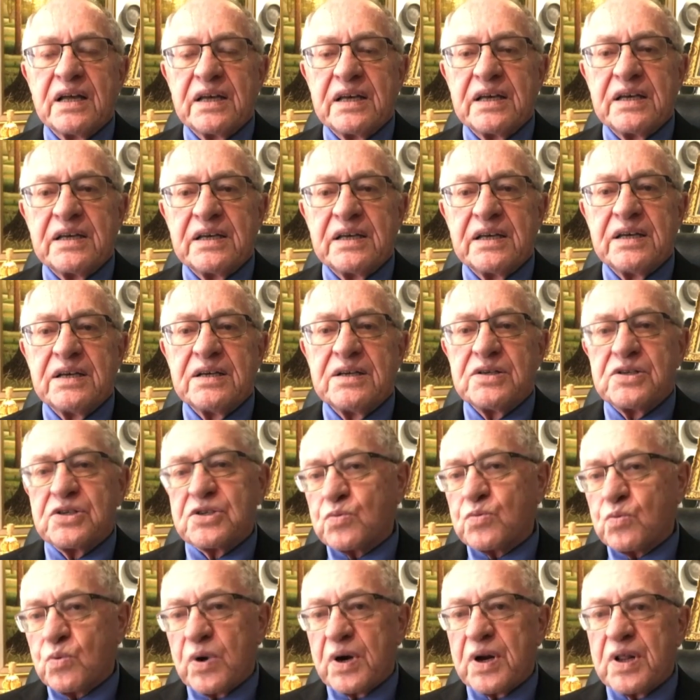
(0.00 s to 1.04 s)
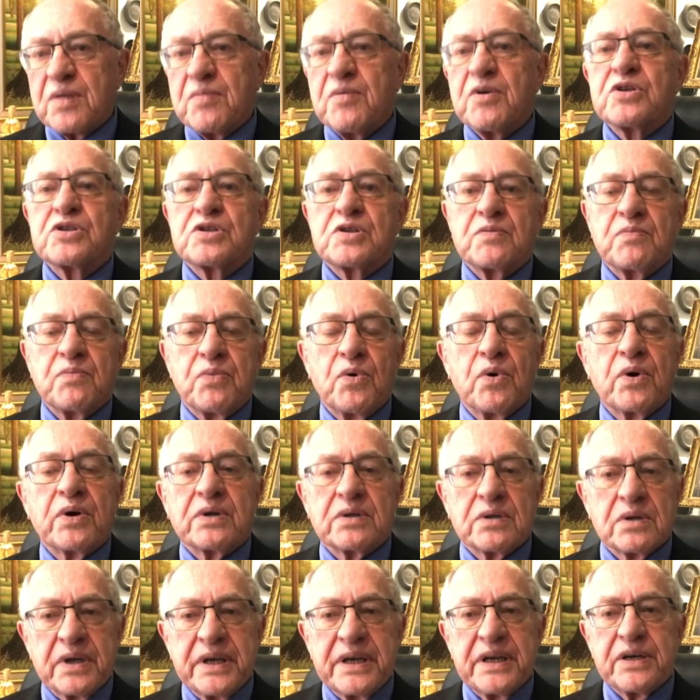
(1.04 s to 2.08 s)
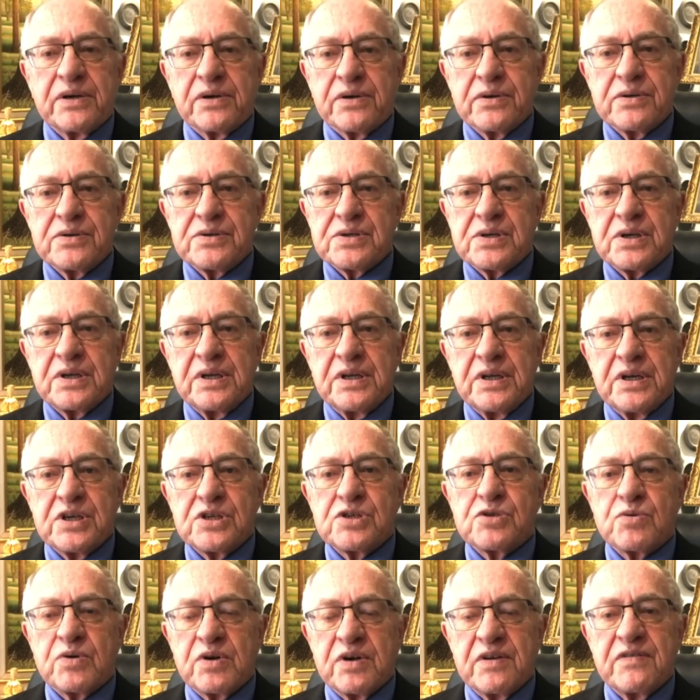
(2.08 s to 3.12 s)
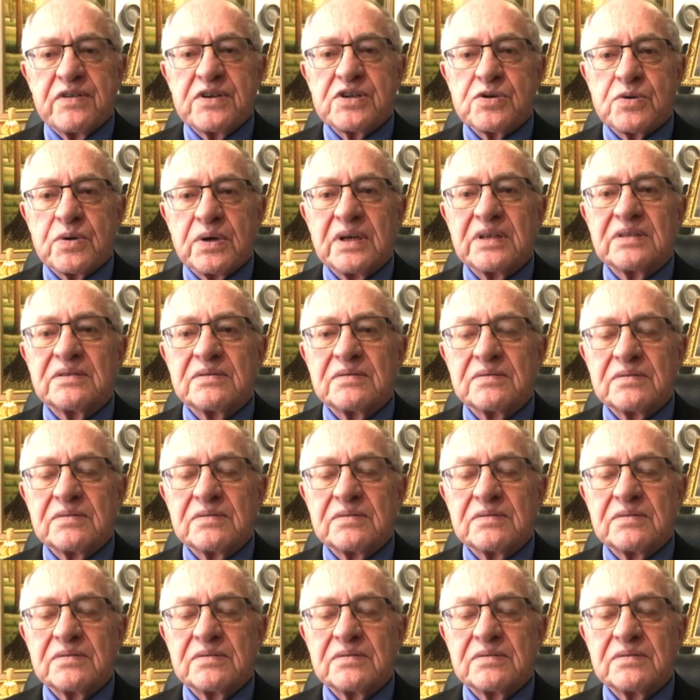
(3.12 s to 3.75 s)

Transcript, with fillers: He is one of the most important leaders in the history of Israel.